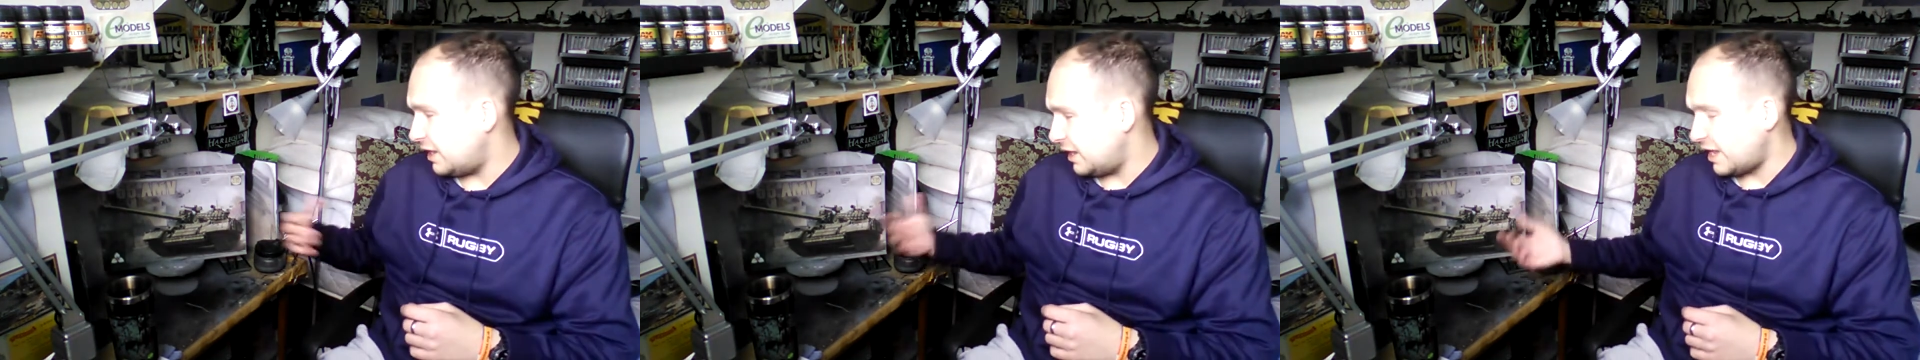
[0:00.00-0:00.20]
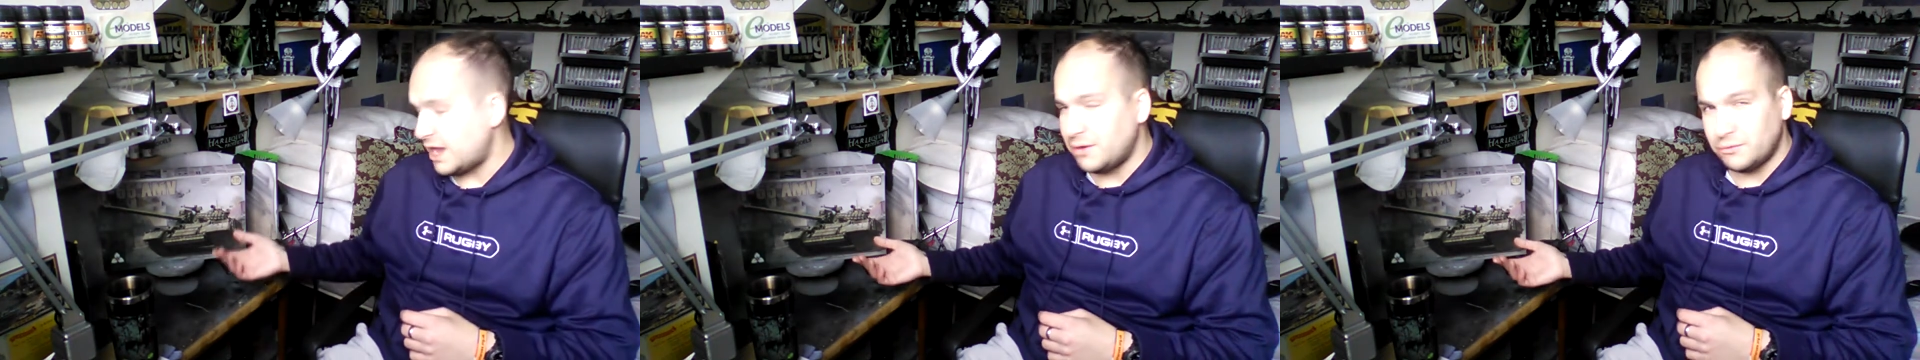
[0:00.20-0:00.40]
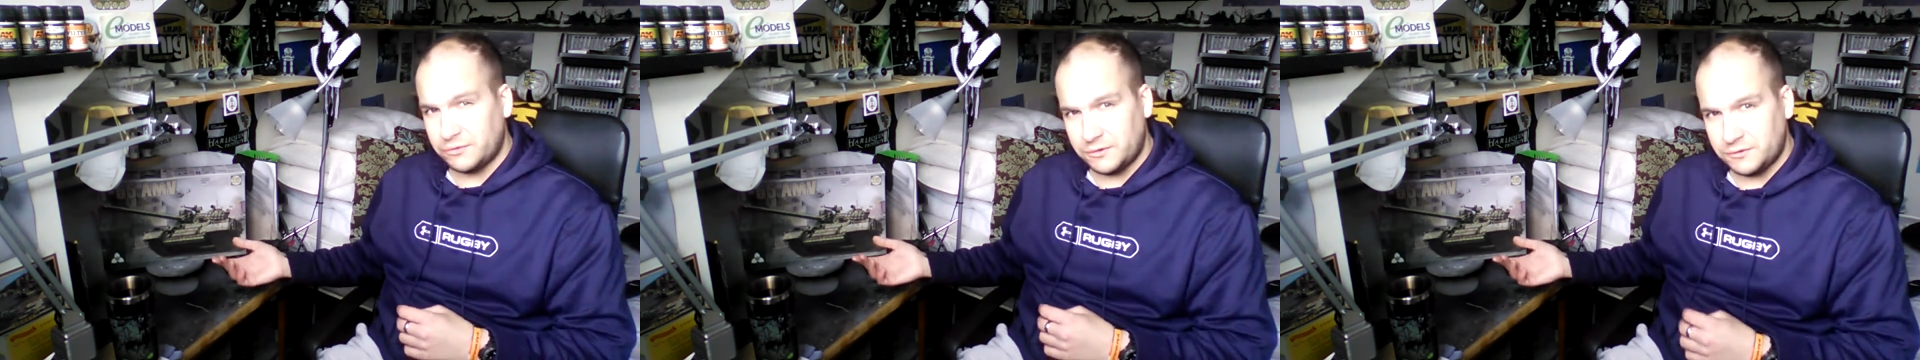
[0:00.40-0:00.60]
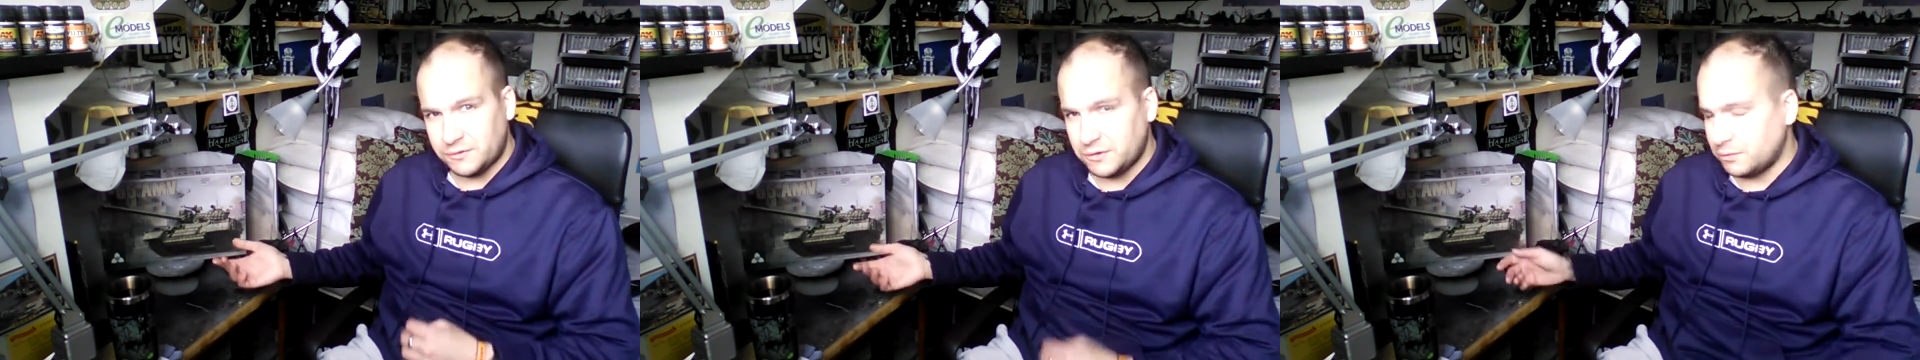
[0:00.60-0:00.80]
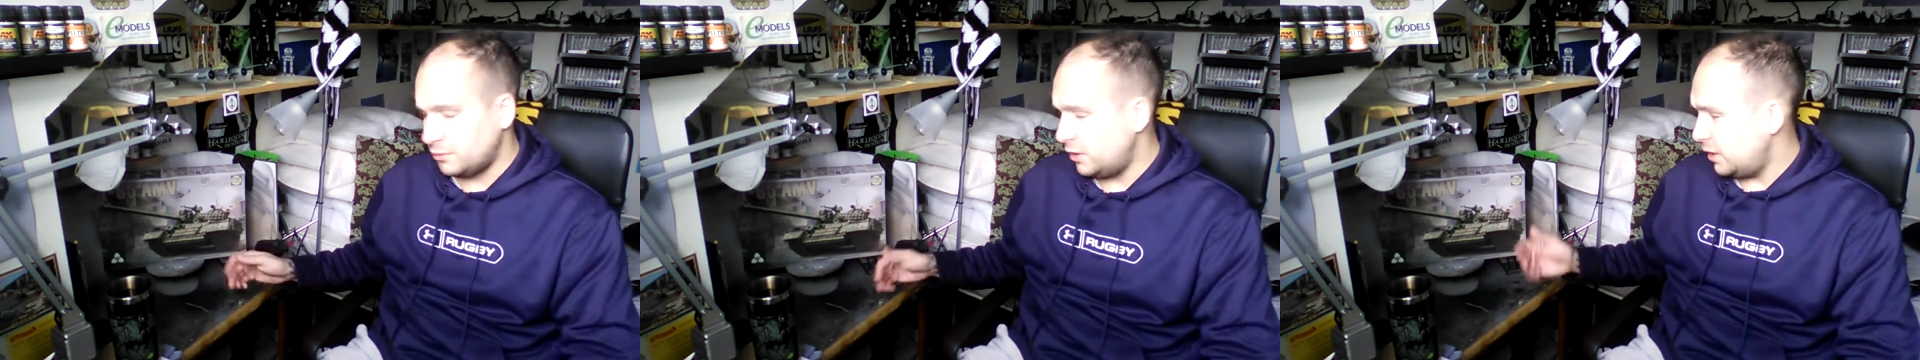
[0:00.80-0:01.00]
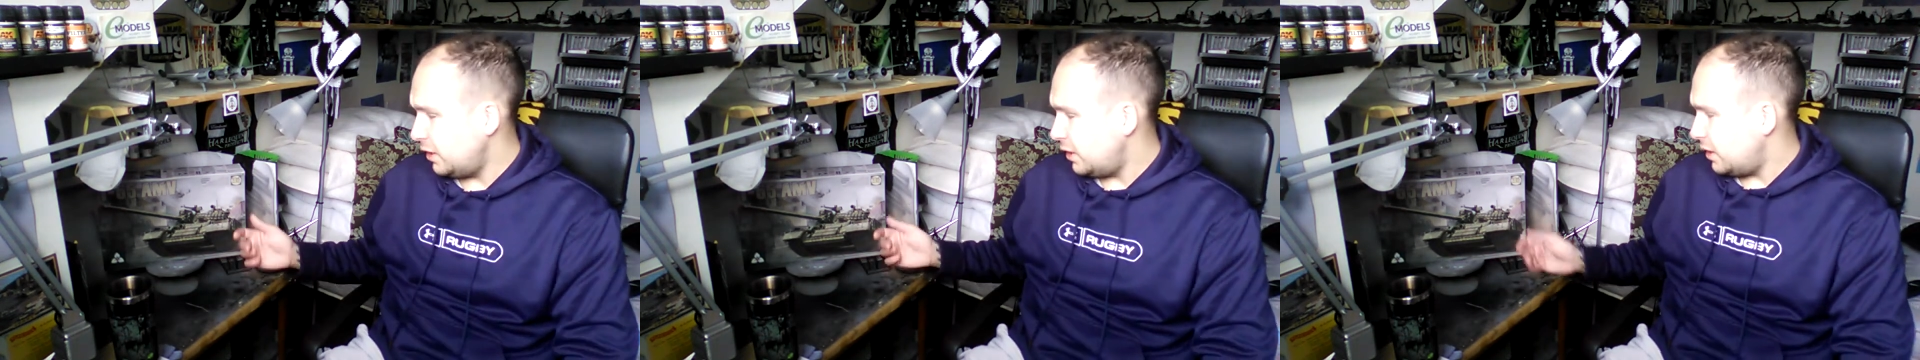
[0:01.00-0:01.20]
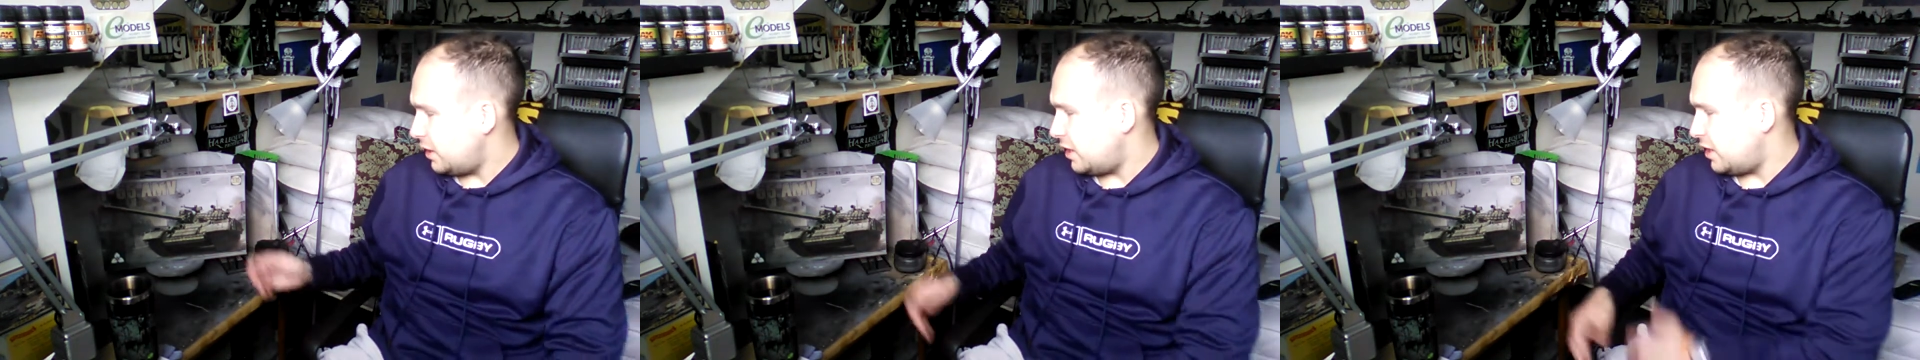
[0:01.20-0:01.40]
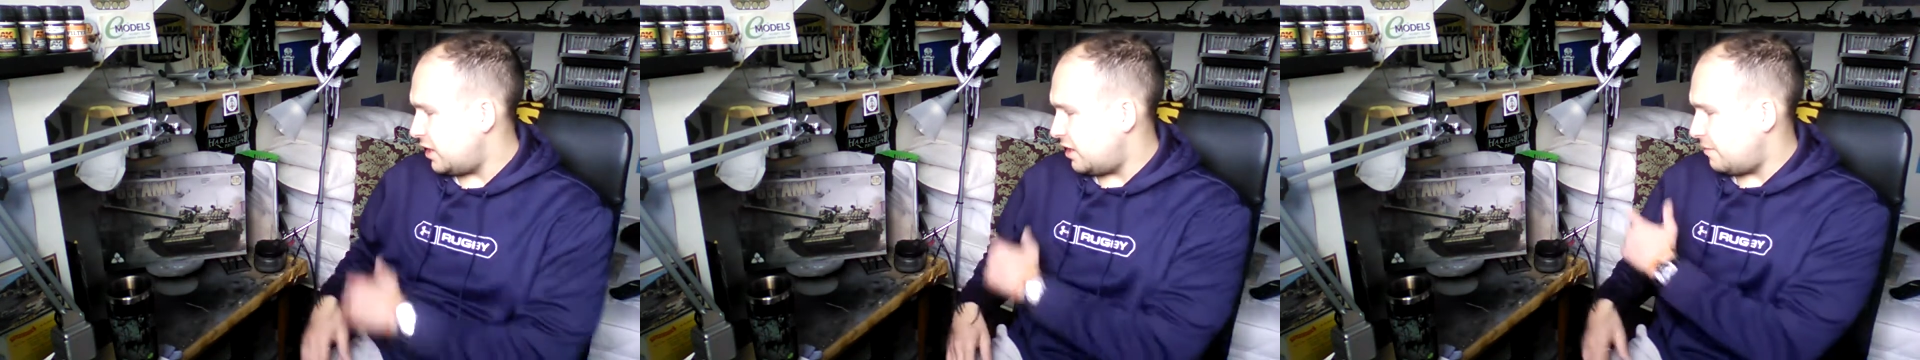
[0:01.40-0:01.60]
allows you to.
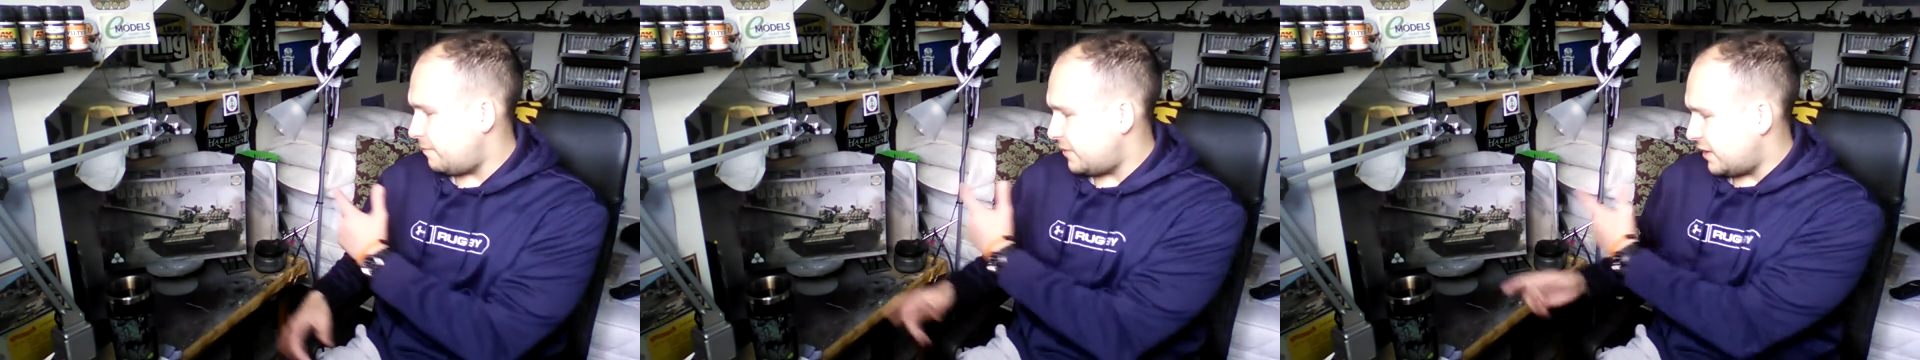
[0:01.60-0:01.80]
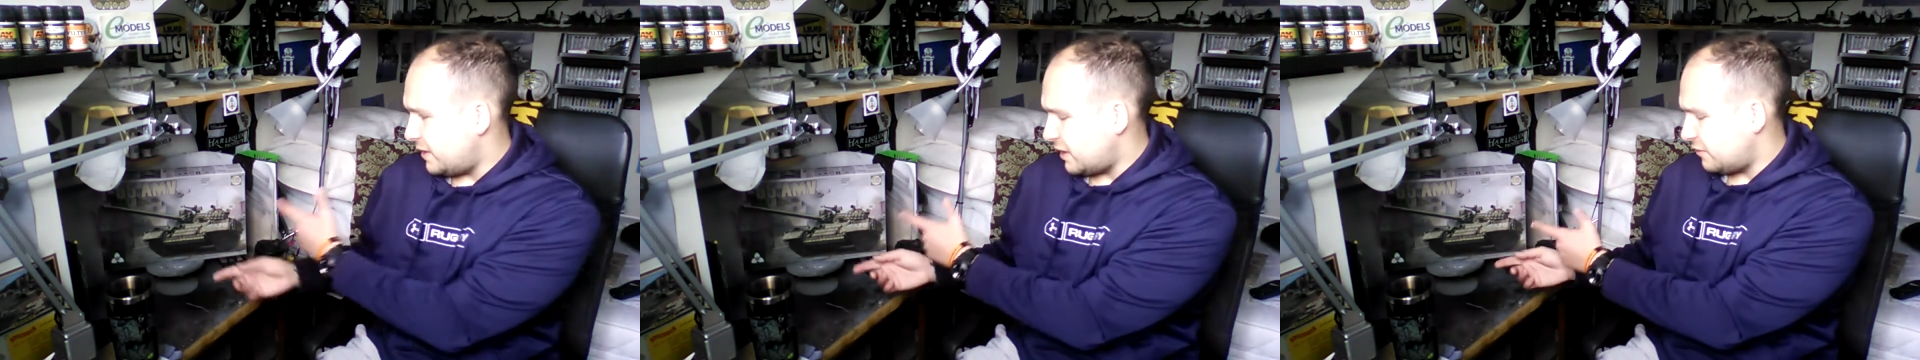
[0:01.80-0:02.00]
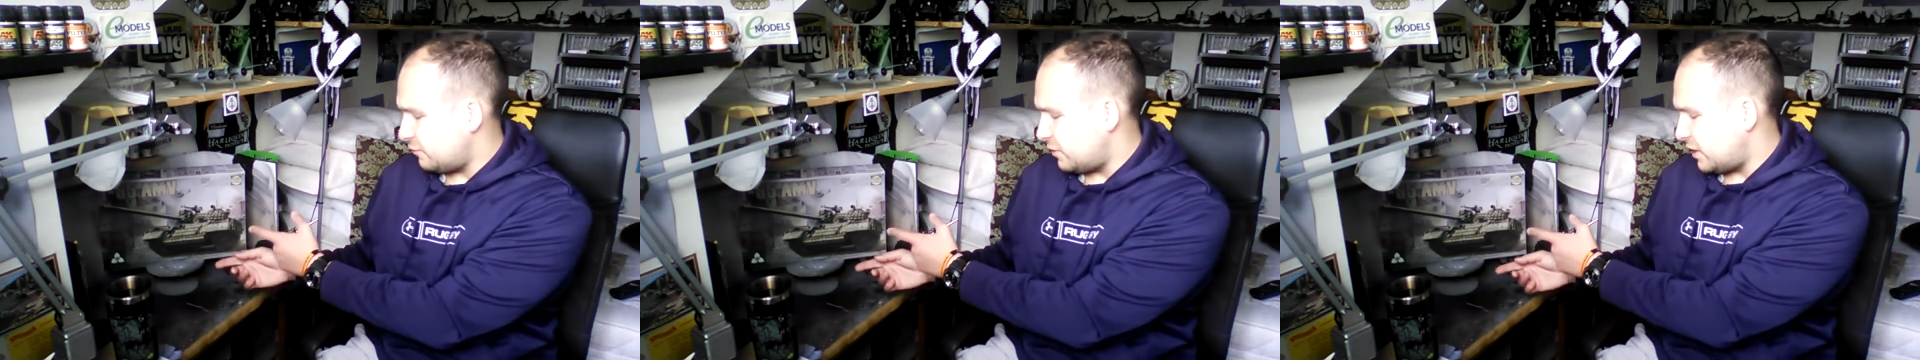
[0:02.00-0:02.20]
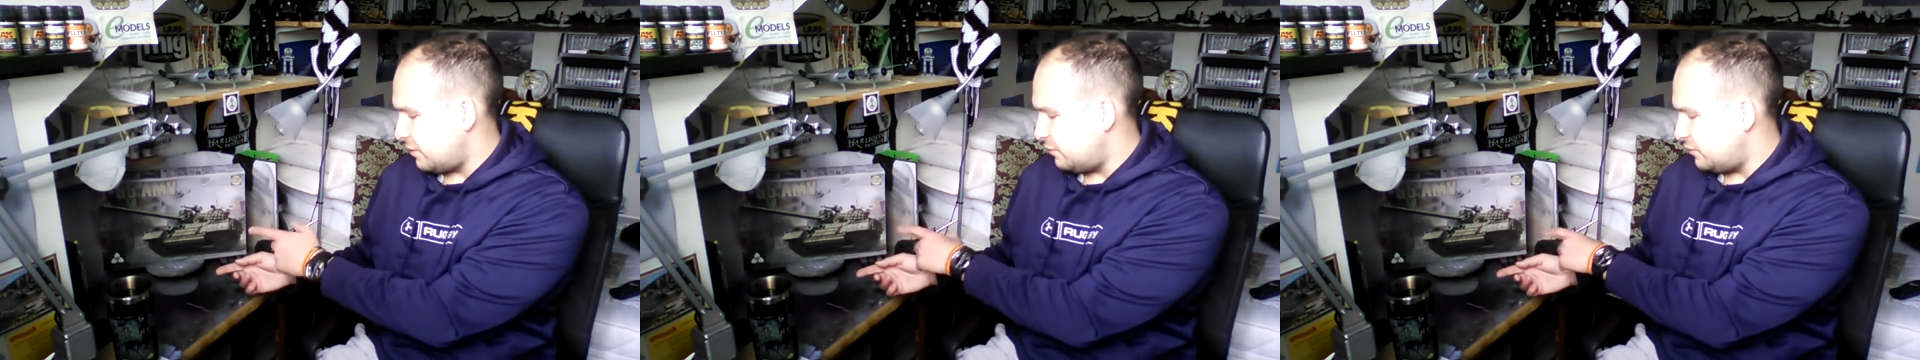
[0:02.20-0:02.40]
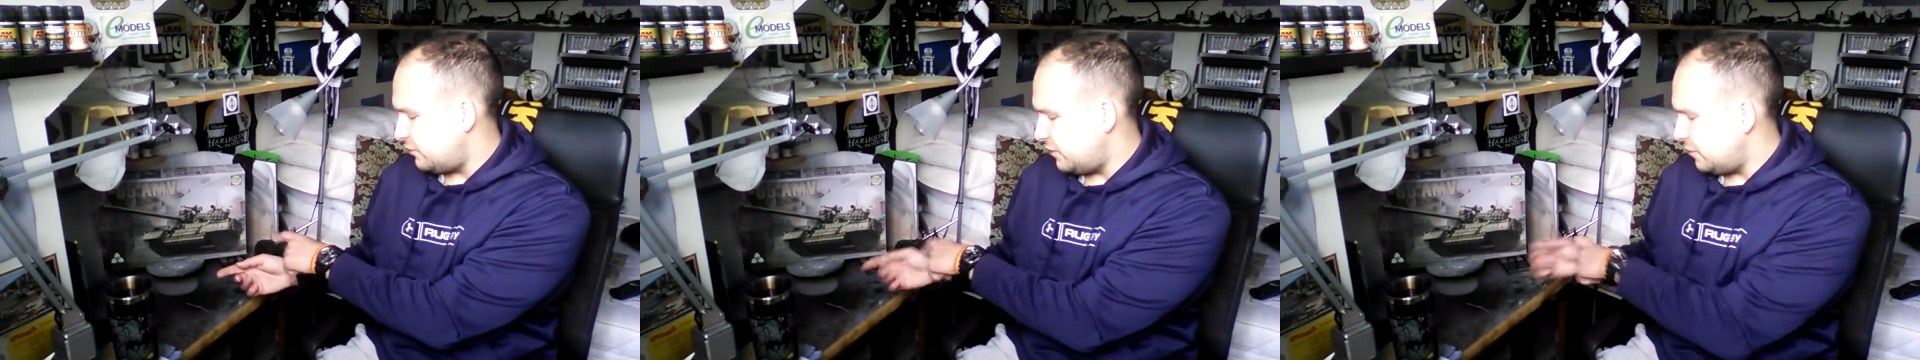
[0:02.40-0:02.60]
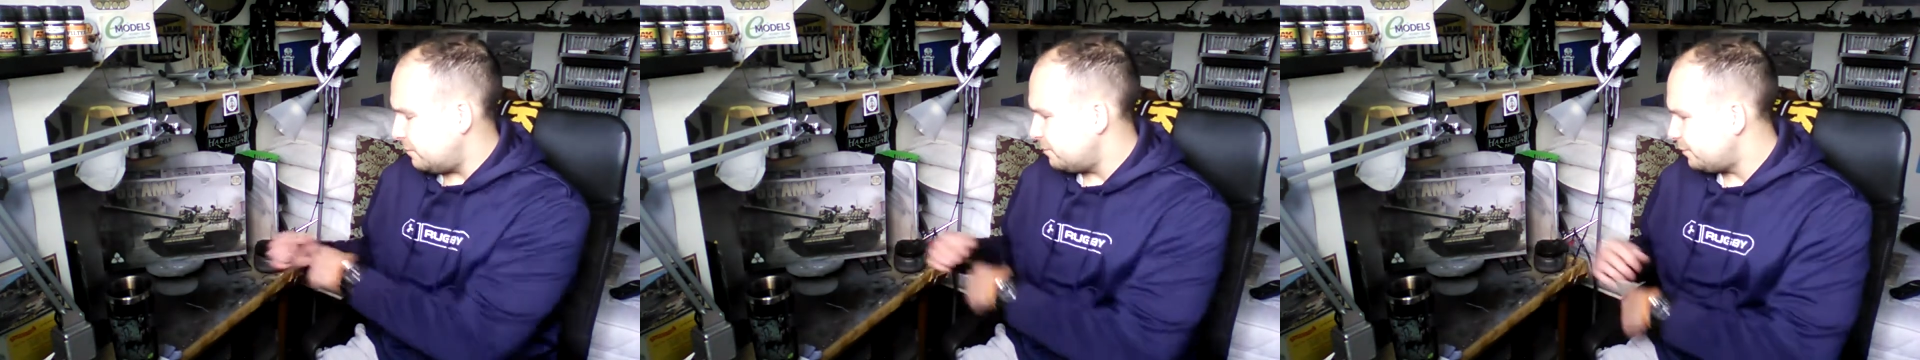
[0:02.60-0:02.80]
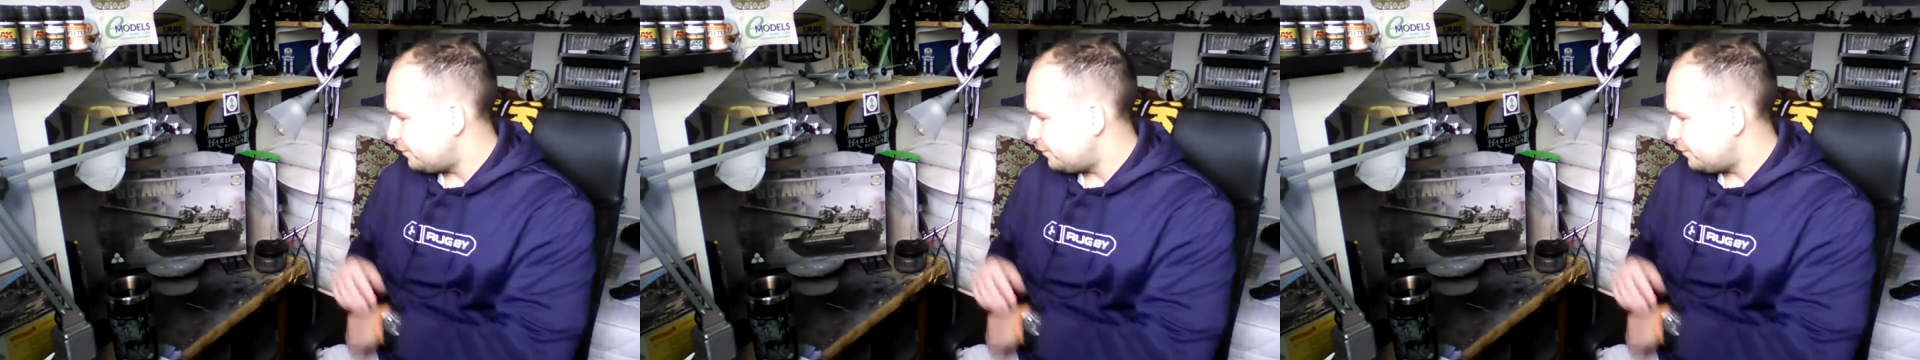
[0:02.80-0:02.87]
Then that's what I would do.